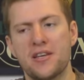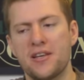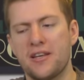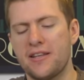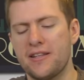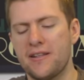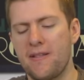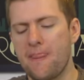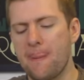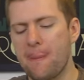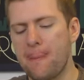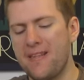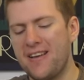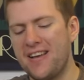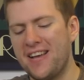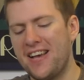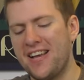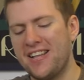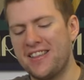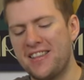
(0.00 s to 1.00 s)
It
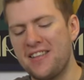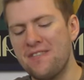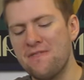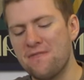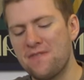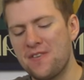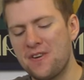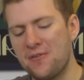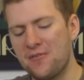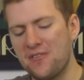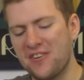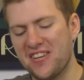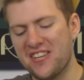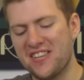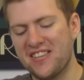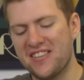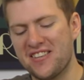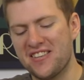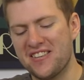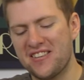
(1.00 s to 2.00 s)
it didn't feel like
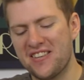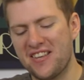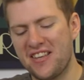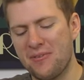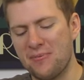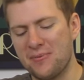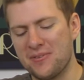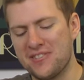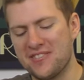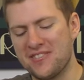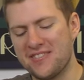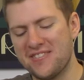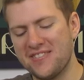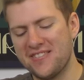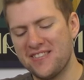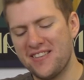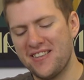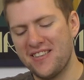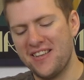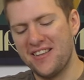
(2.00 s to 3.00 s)
he was
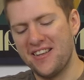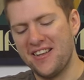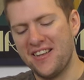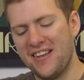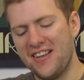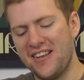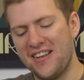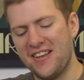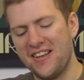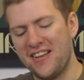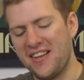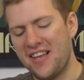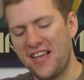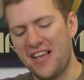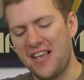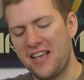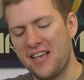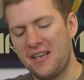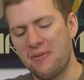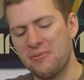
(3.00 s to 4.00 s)

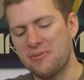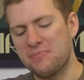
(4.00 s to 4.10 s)
he was